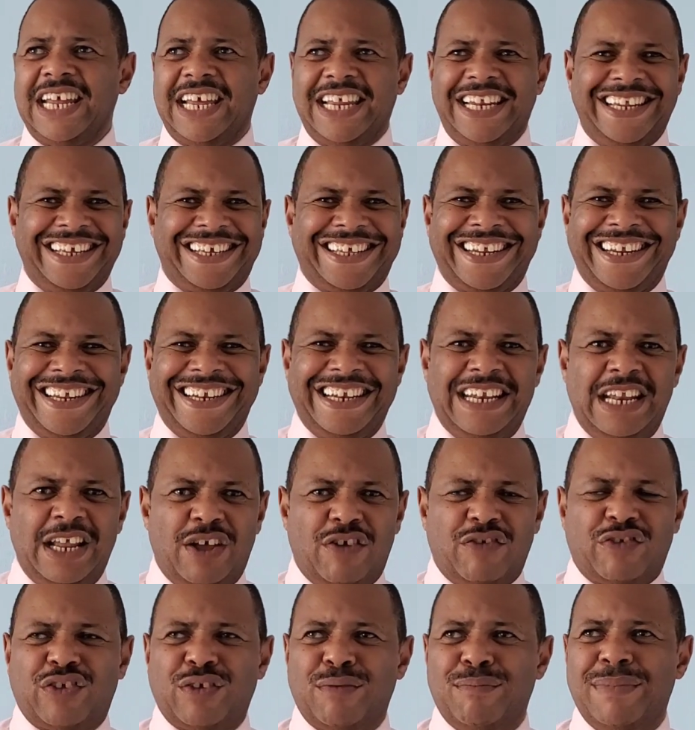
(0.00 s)
I look at
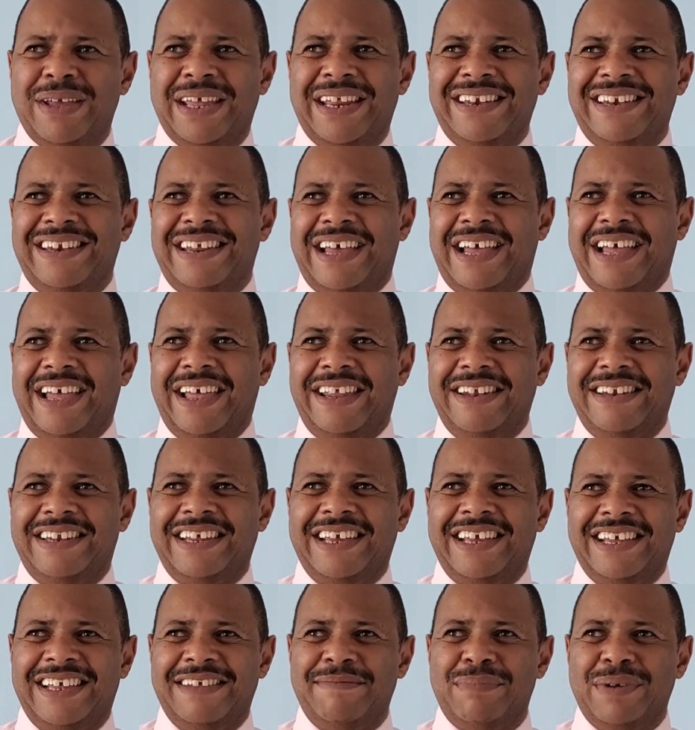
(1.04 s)
Nelson
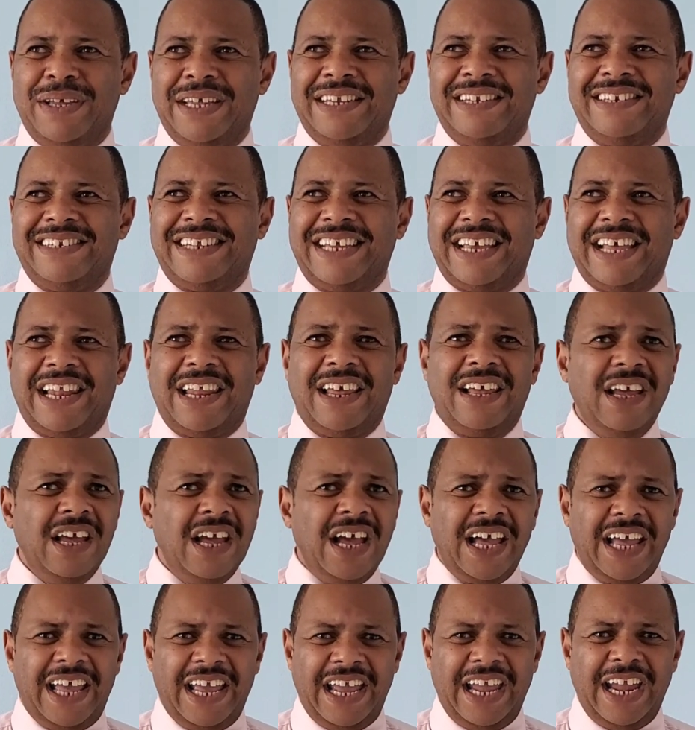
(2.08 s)
Mandela,
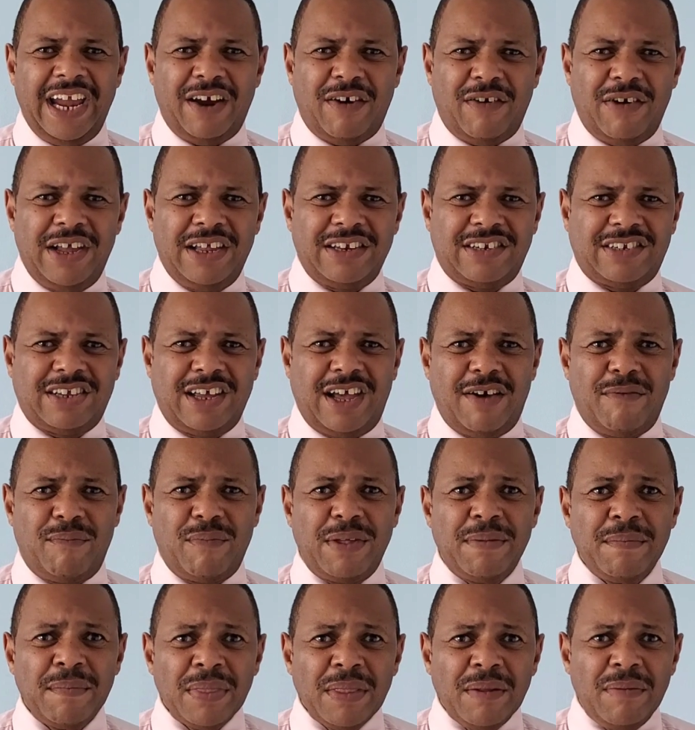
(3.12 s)
Harriet
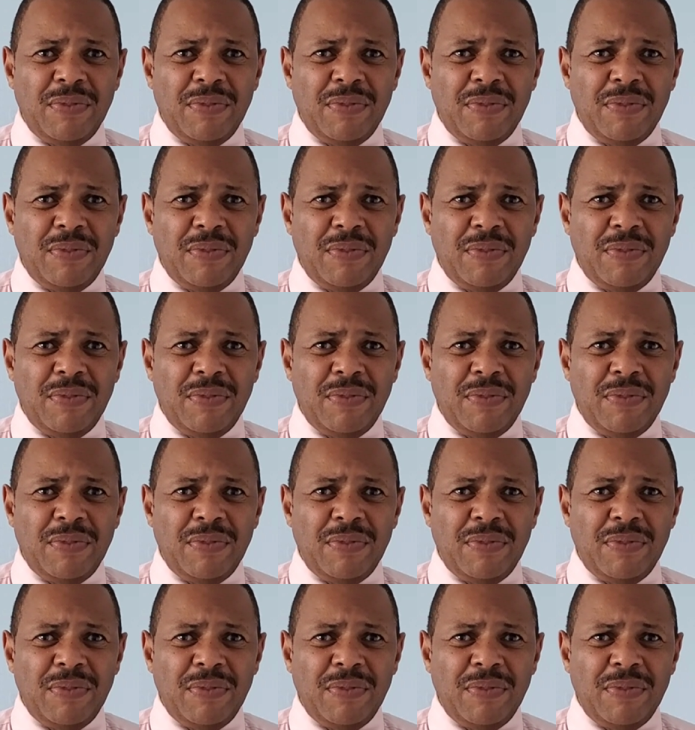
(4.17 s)
Tubman.